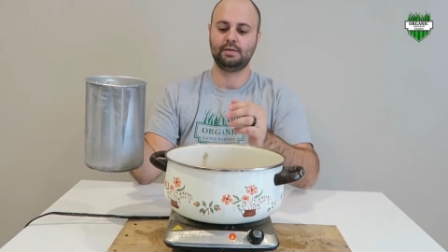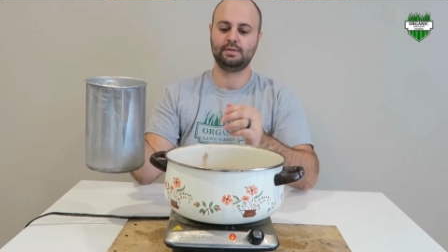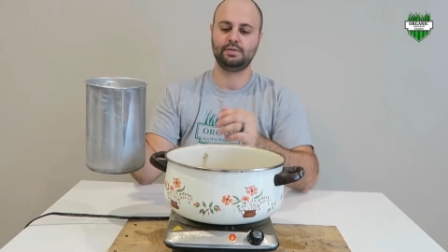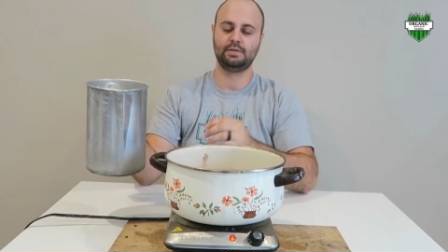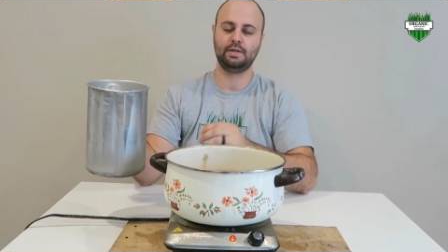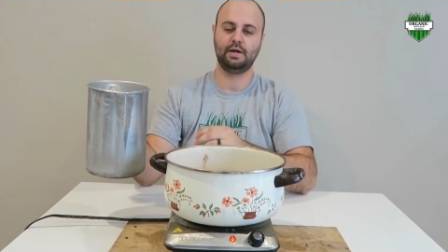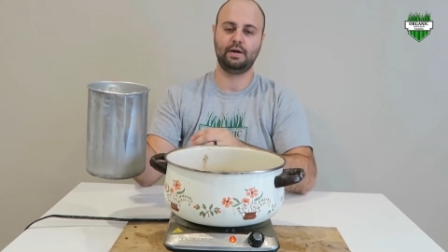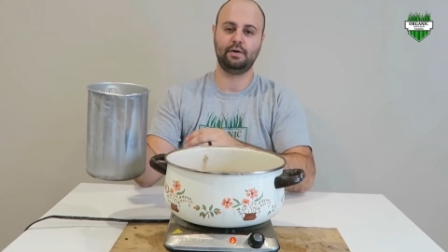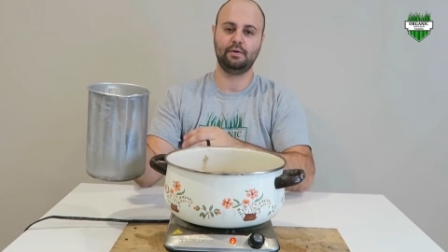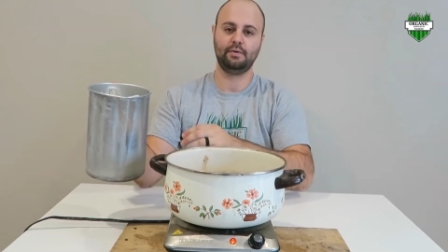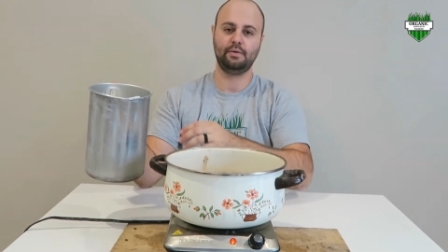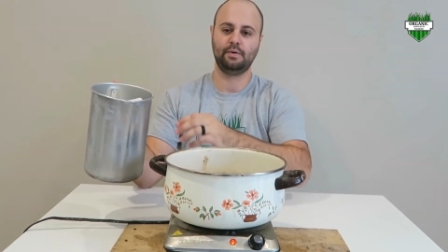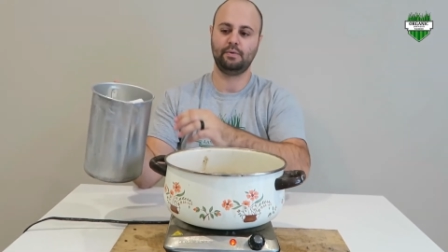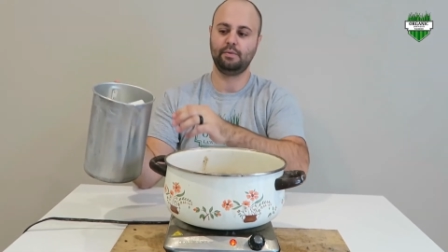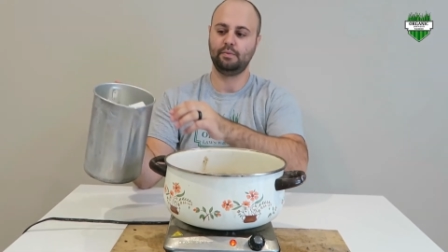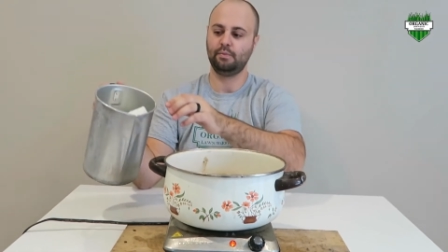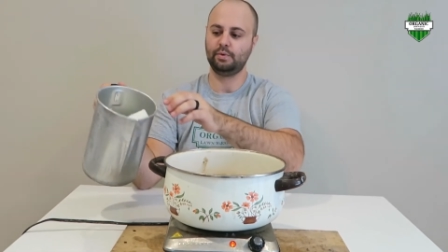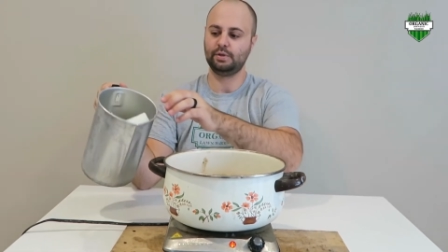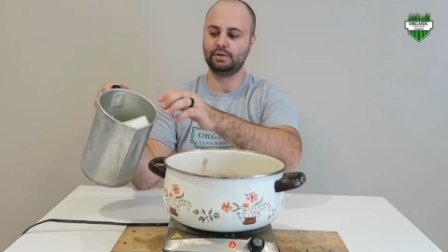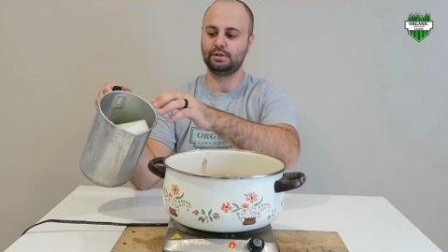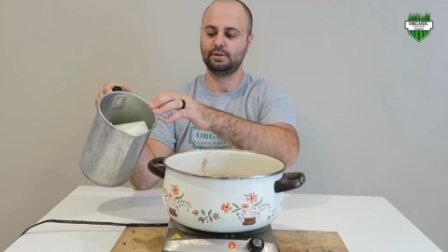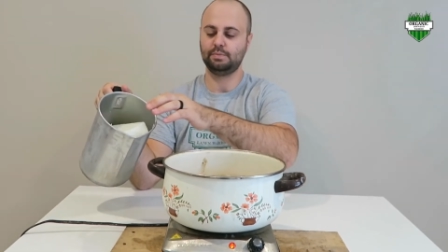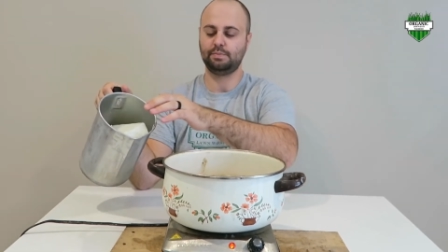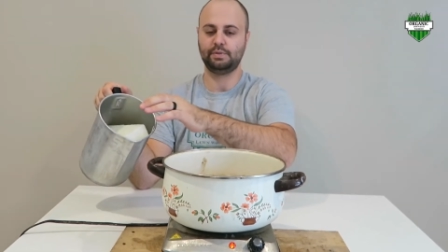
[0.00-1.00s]
So
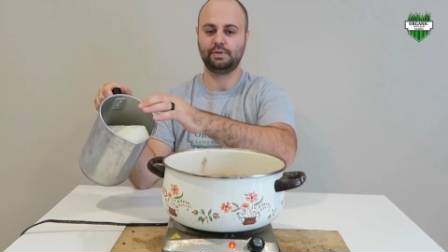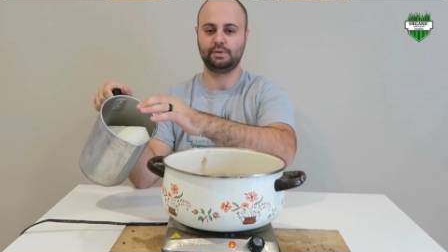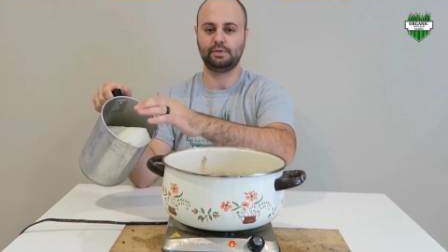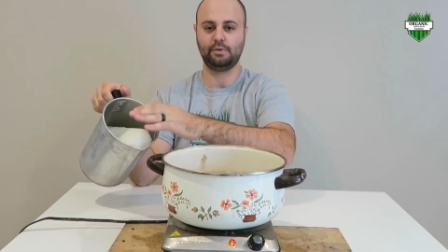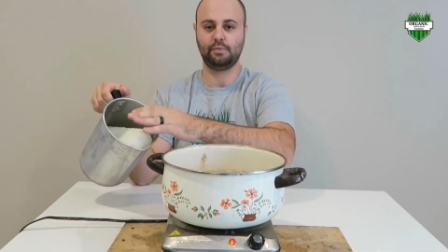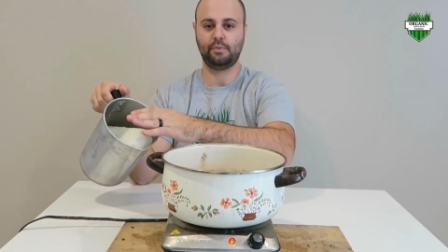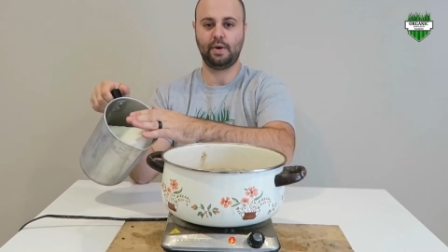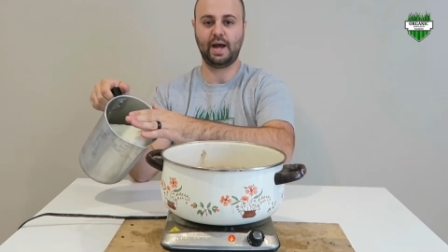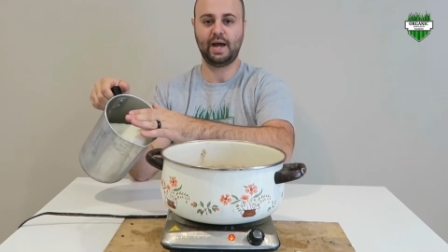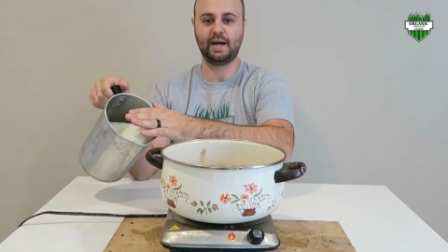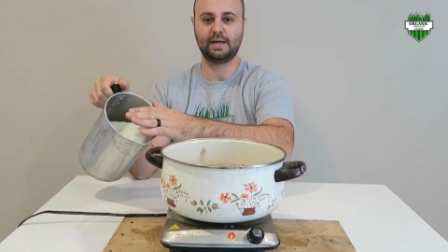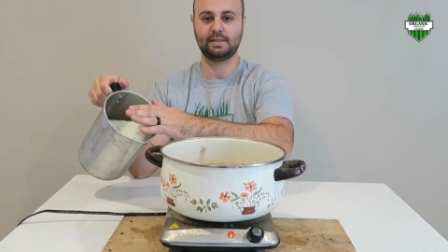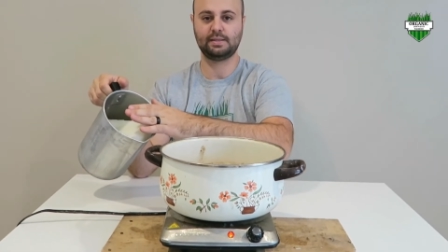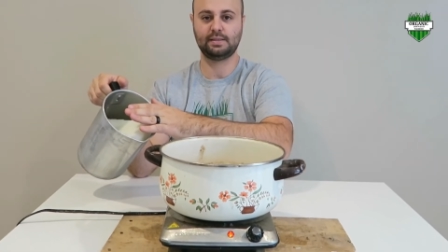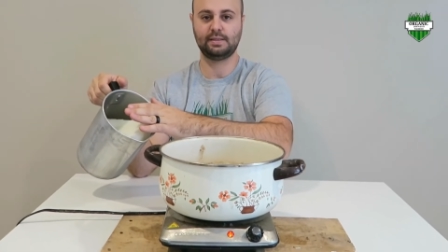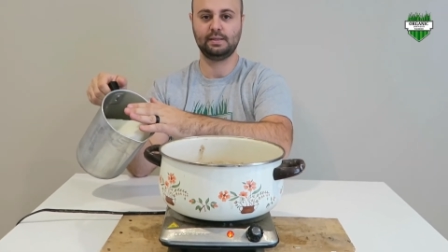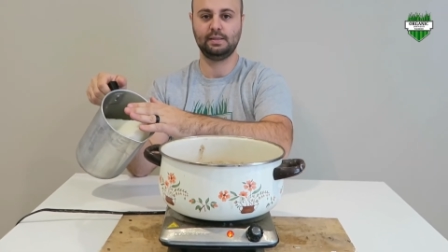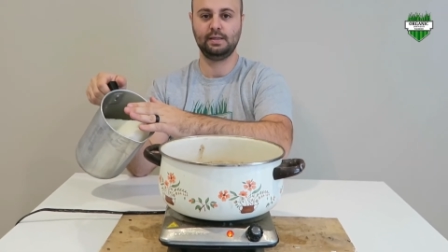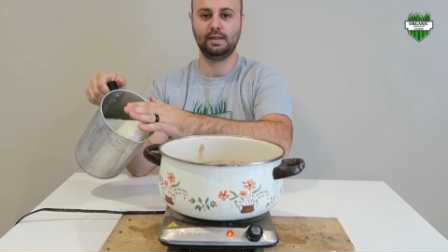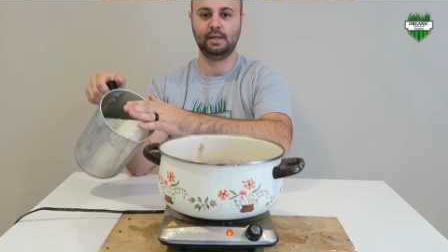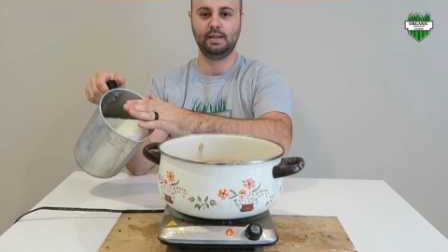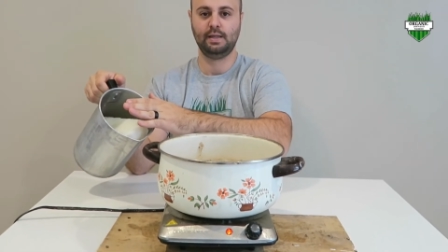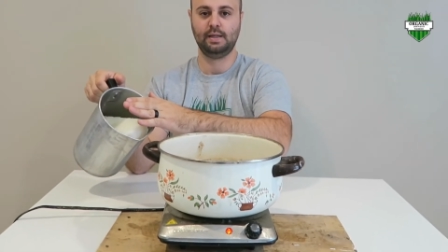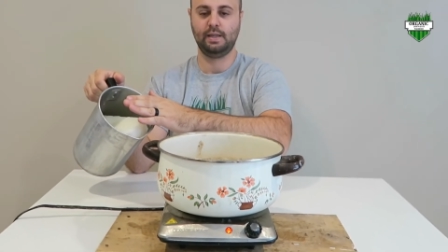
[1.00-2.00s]
once you put your wax,
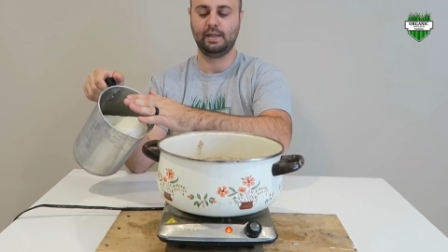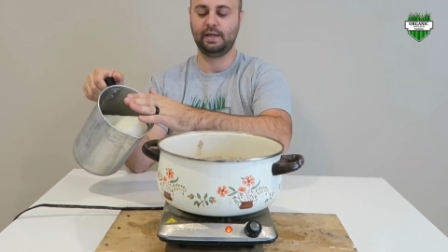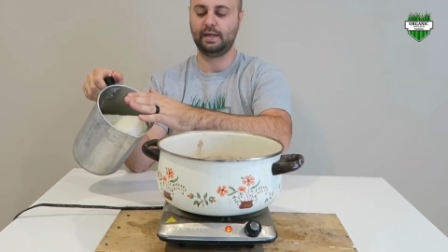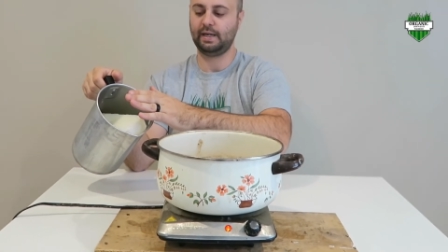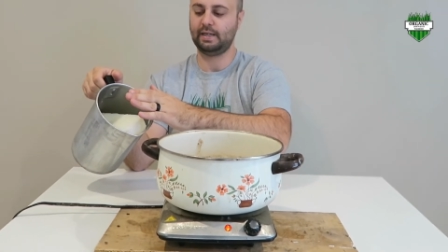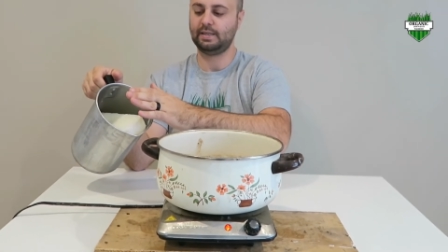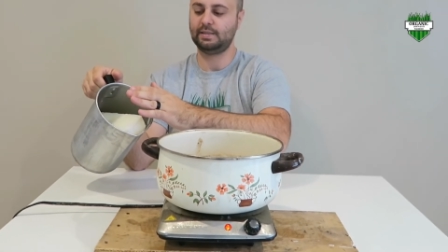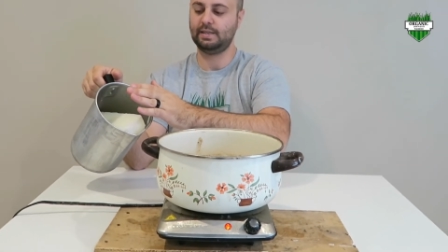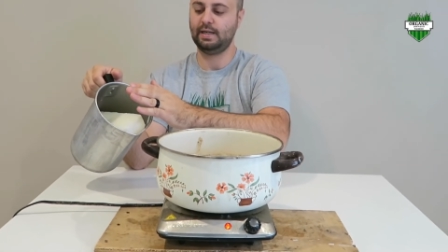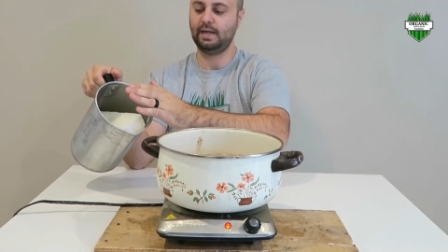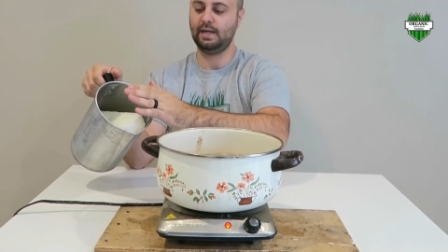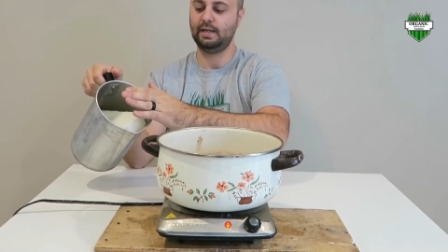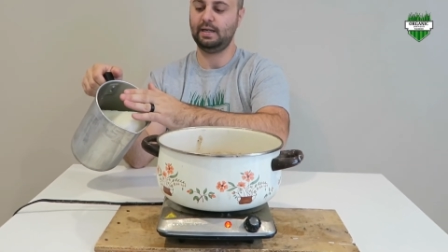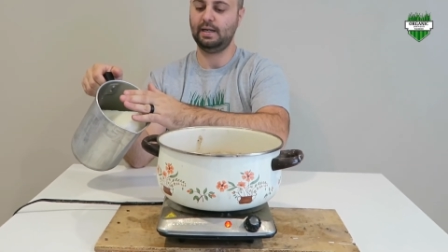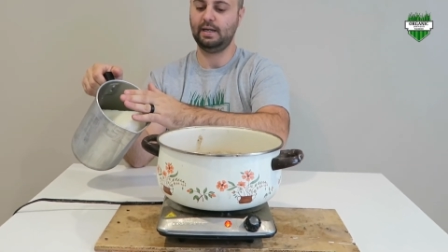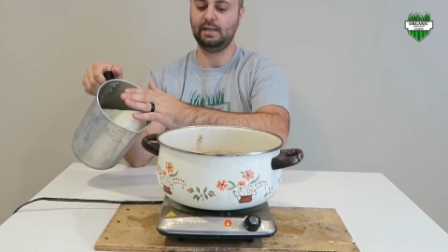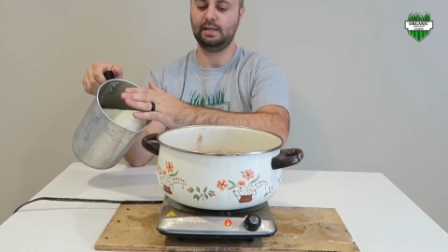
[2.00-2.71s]
like I said,